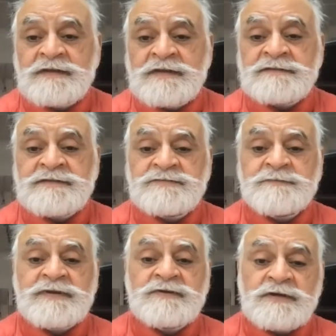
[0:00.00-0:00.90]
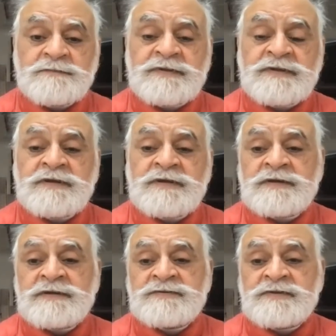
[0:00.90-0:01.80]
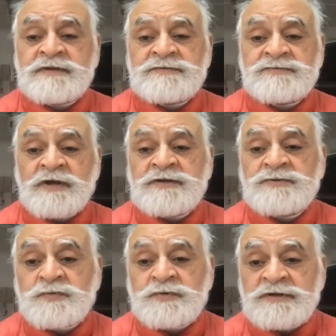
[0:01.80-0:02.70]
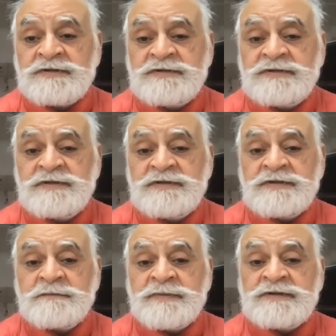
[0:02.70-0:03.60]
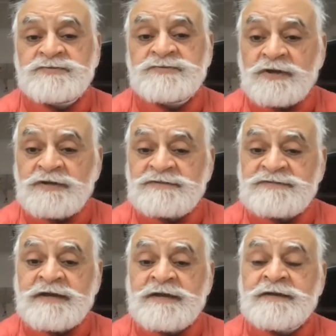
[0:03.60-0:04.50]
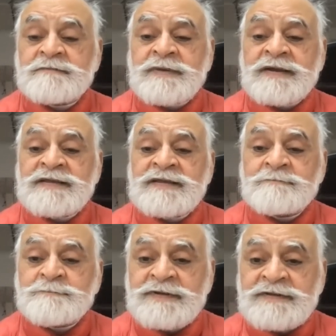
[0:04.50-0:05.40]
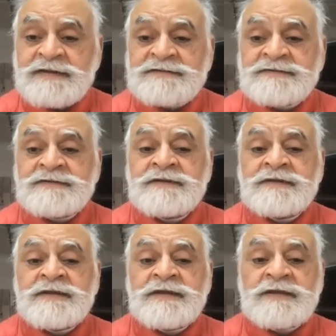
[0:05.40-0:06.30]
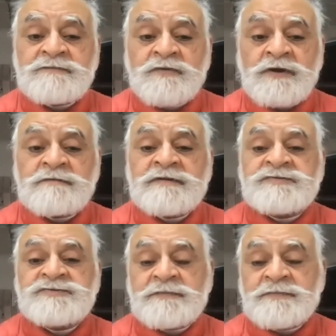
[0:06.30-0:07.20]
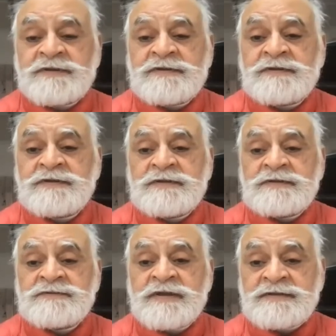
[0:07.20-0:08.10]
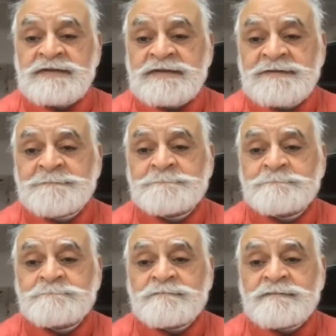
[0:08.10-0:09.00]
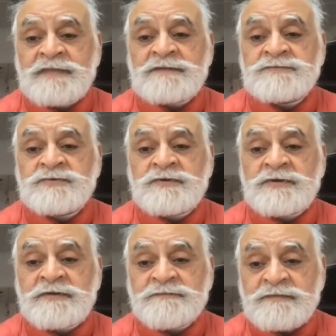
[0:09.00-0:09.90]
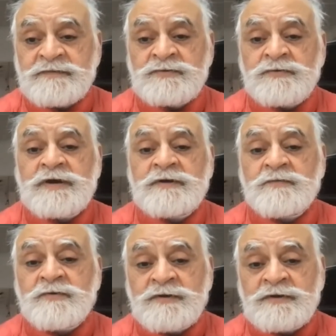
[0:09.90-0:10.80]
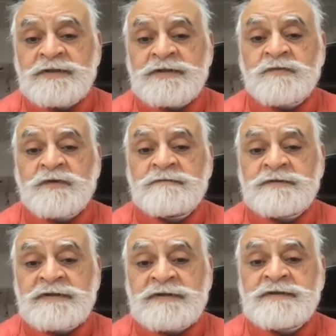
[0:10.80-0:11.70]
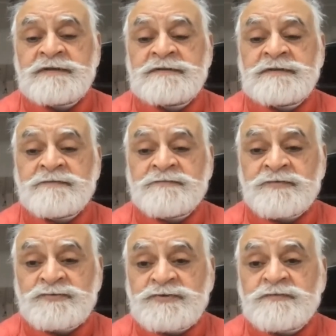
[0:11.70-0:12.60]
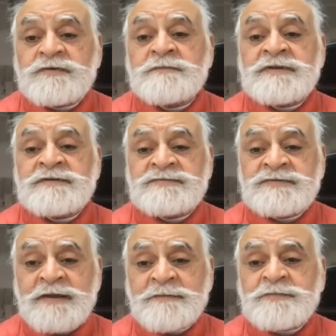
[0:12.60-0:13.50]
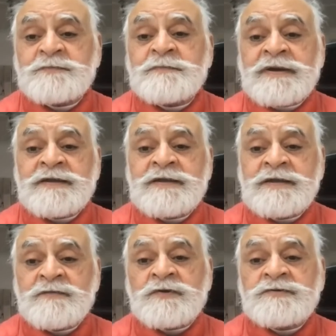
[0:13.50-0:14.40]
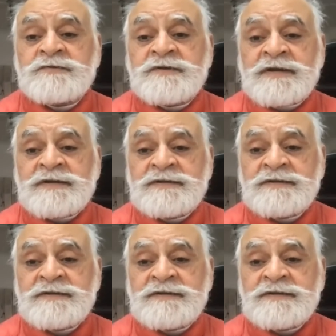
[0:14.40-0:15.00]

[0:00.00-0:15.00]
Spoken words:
And this may not be a scholar's work, but scholars are, by implication, involved in shaping thinking. And so if you are all involved in it, the future will be shaped by what you write.